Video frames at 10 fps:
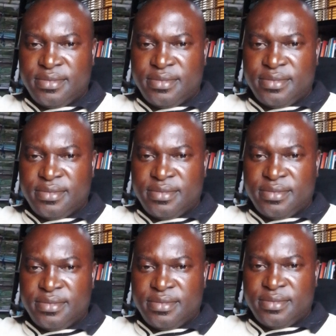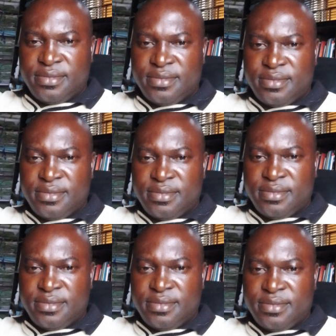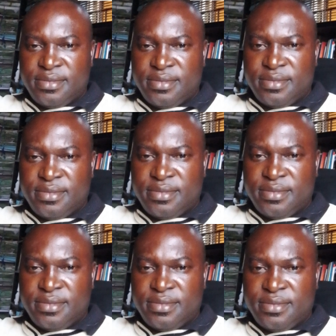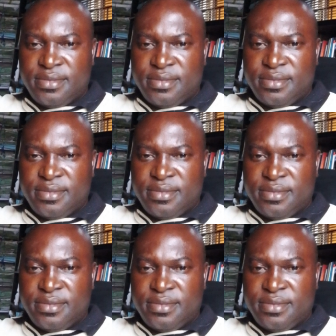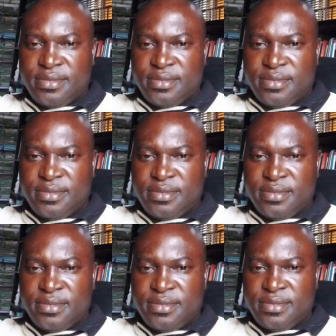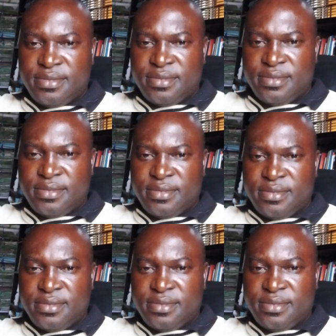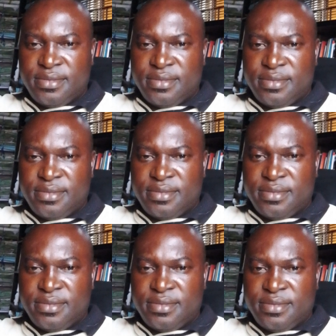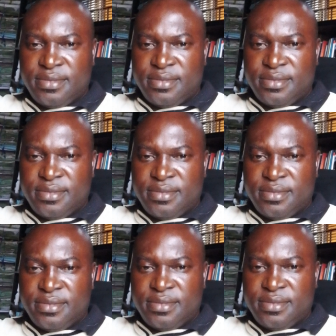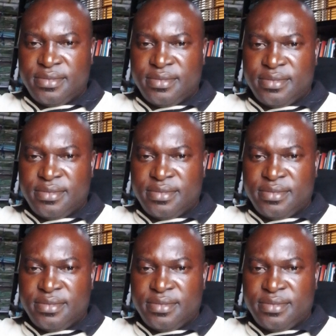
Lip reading: The person shown says nothing.